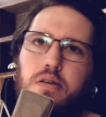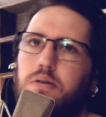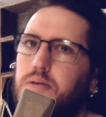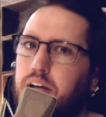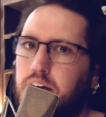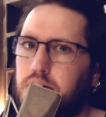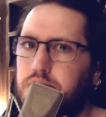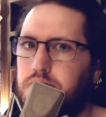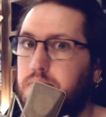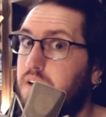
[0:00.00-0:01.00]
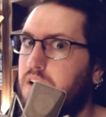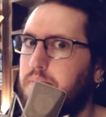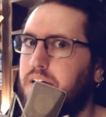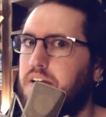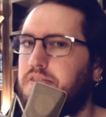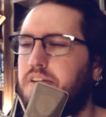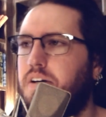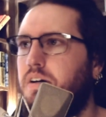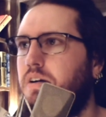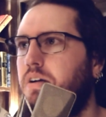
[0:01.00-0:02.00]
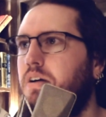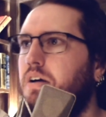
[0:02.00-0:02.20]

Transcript: who cares by the time it gets there.